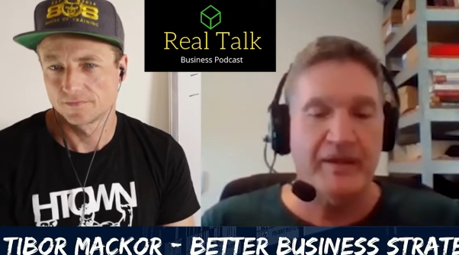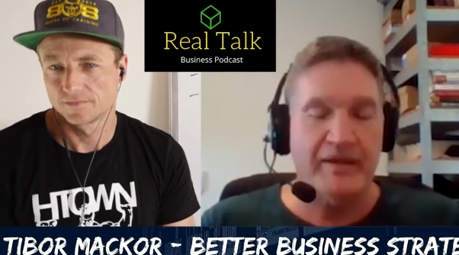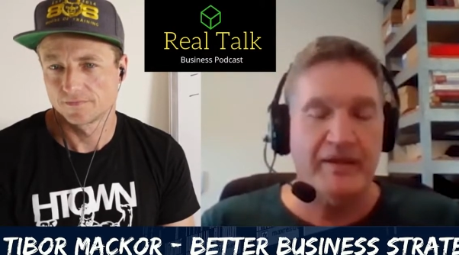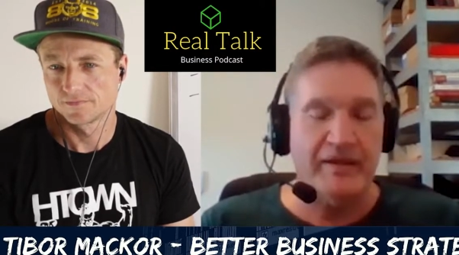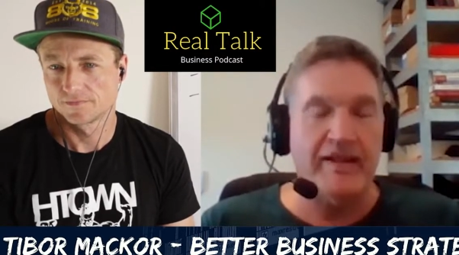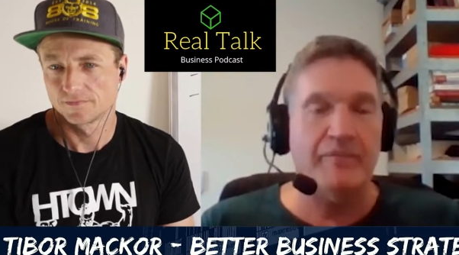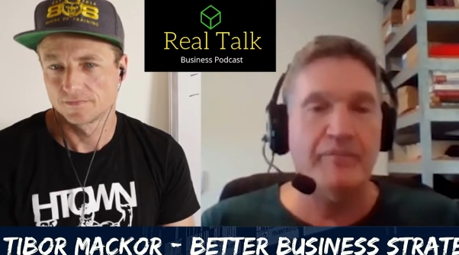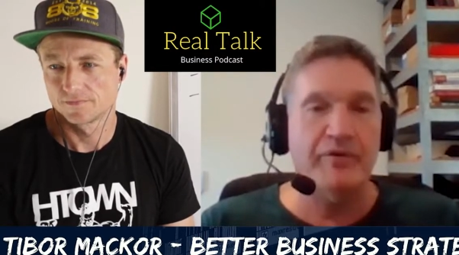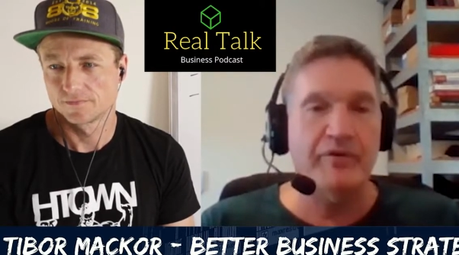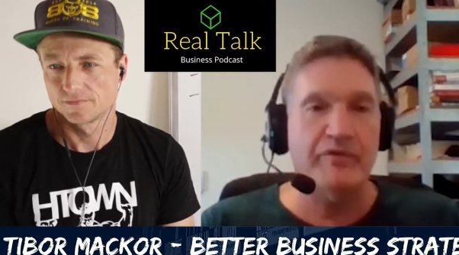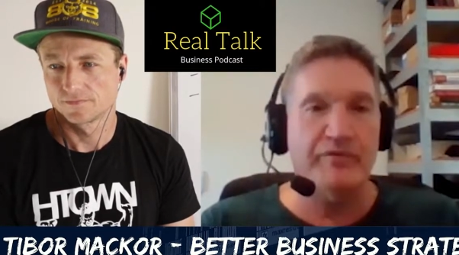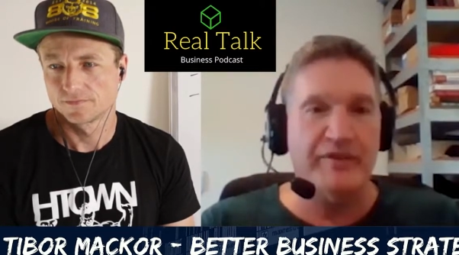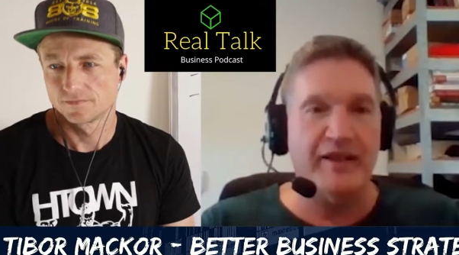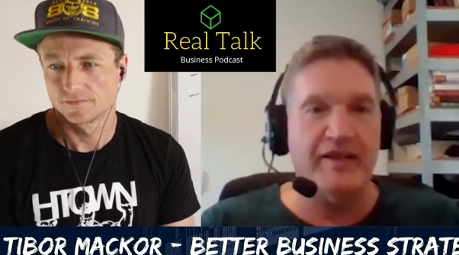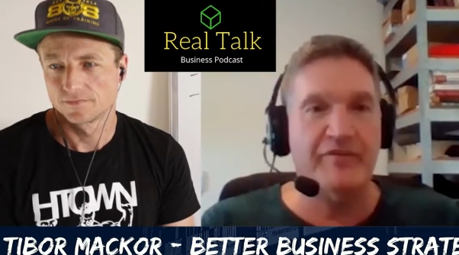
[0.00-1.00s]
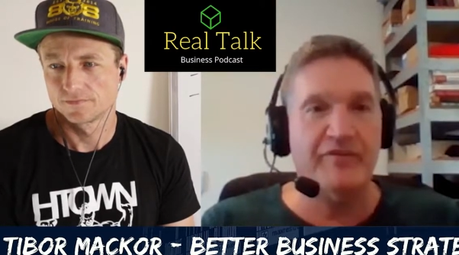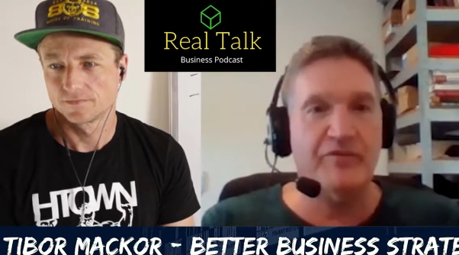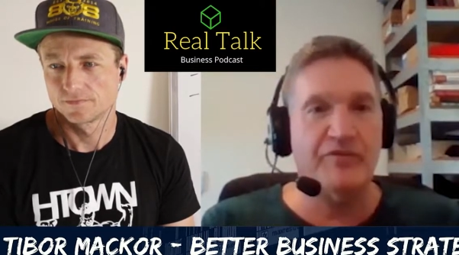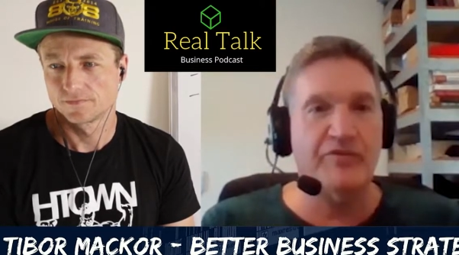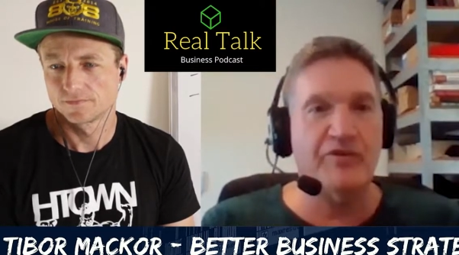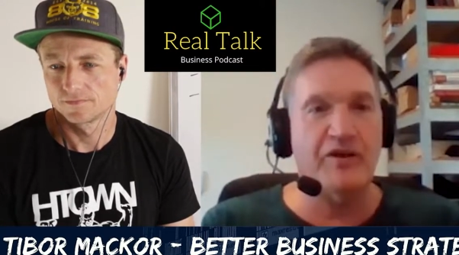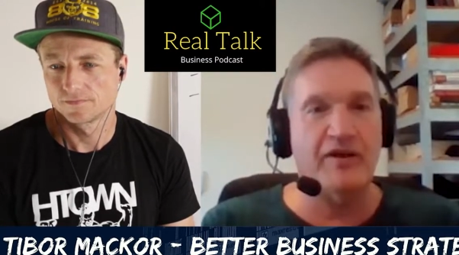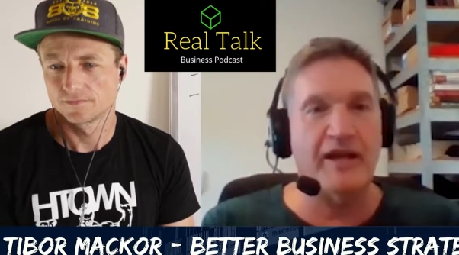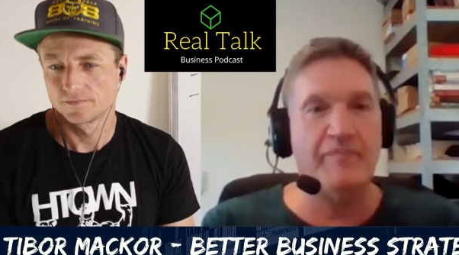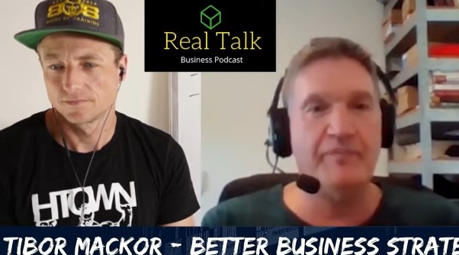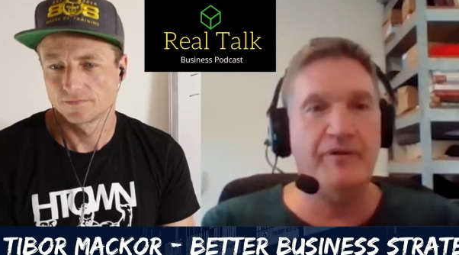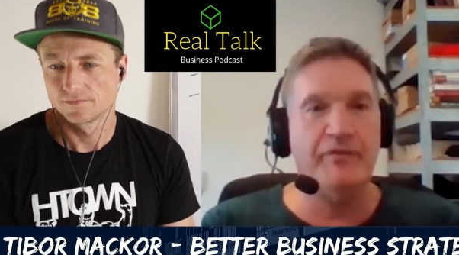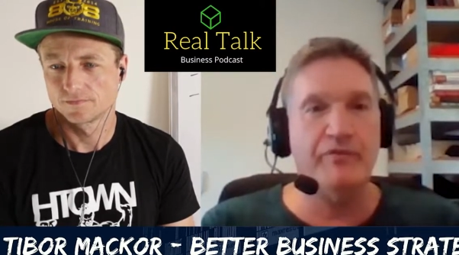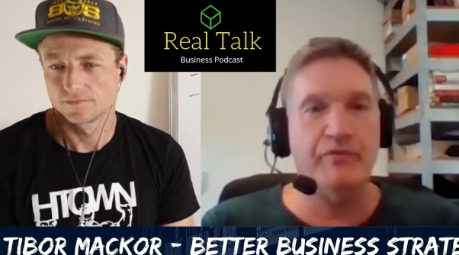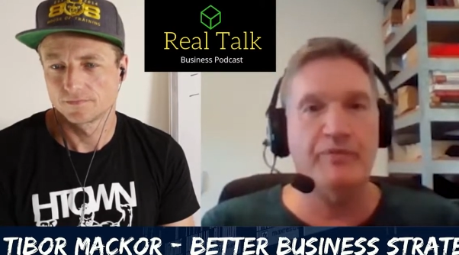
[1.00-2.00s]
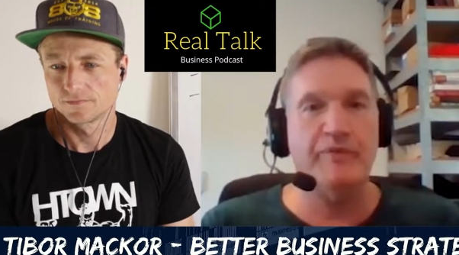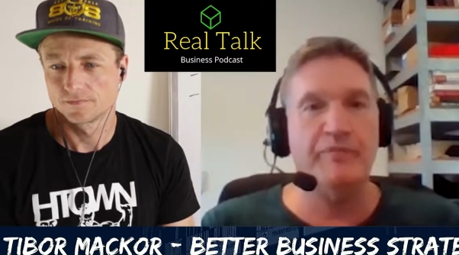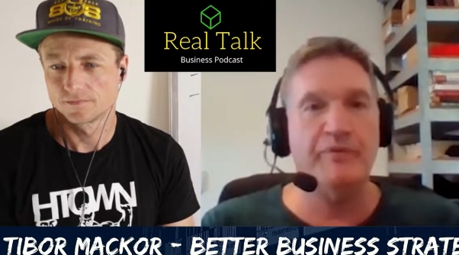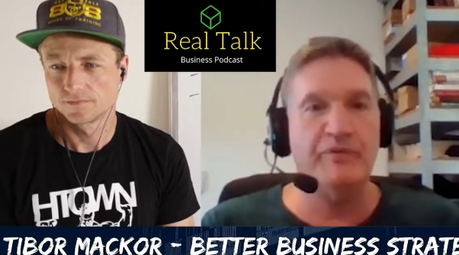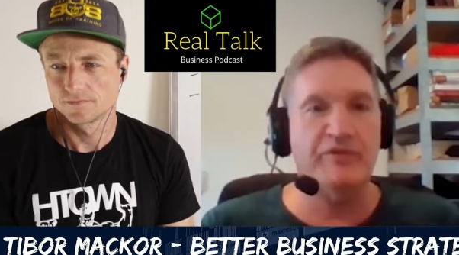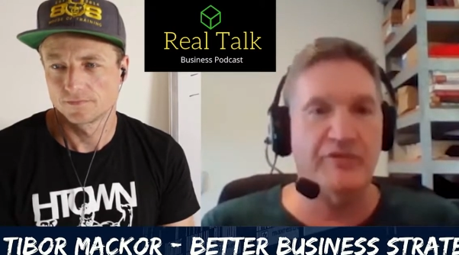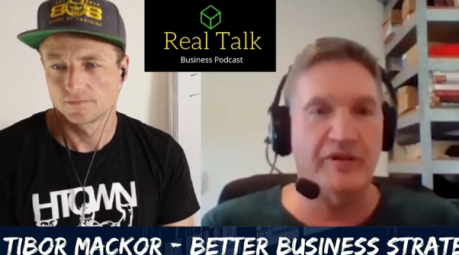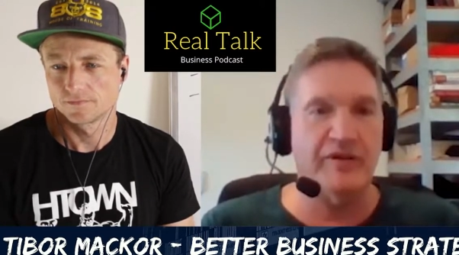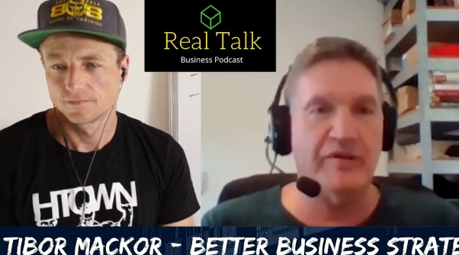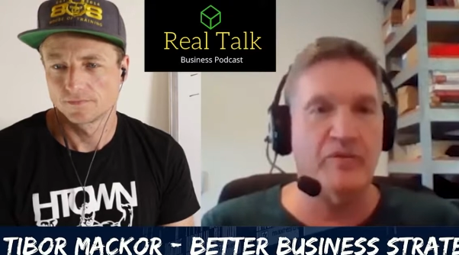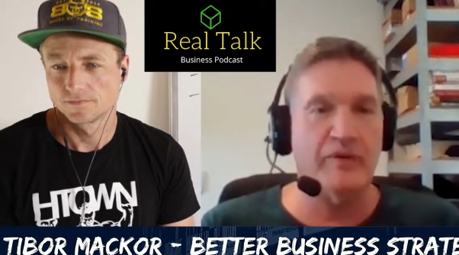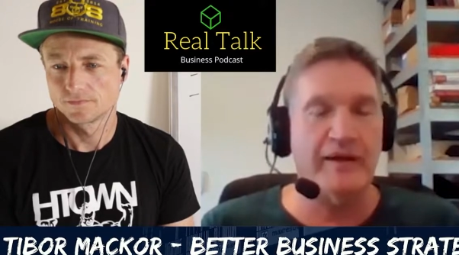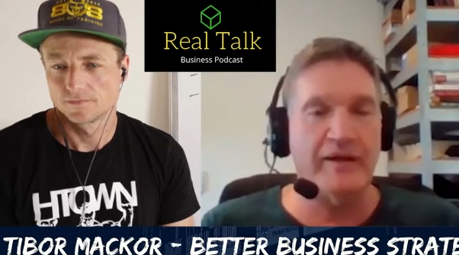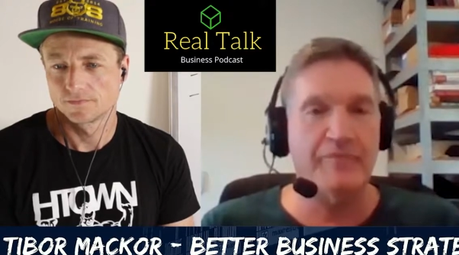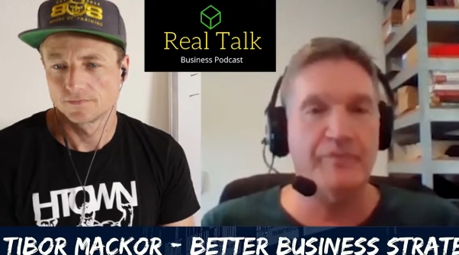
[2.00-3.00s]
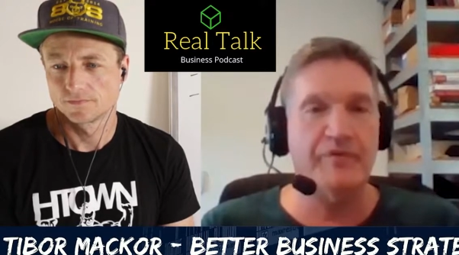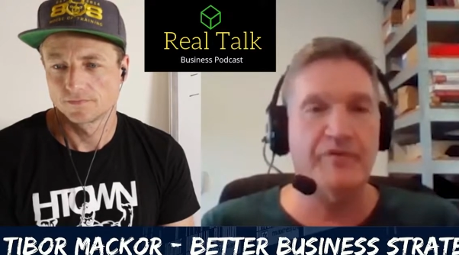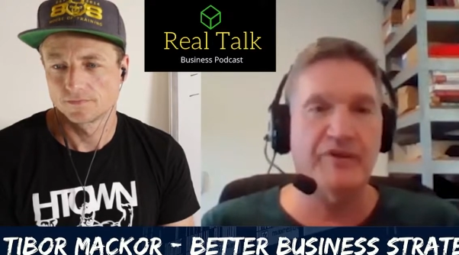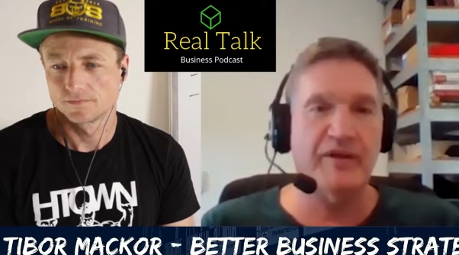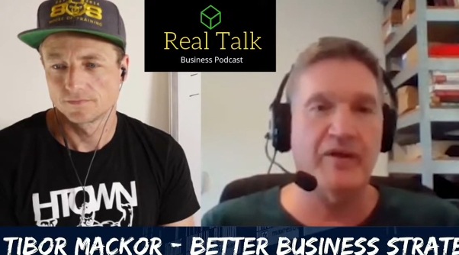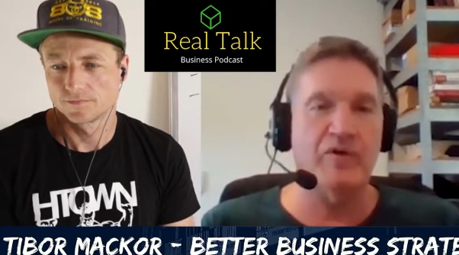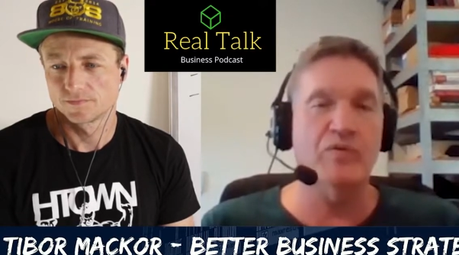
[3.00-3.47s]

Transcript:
Speaker 1: number of deaths to start happening for people to suddenly wake up and say,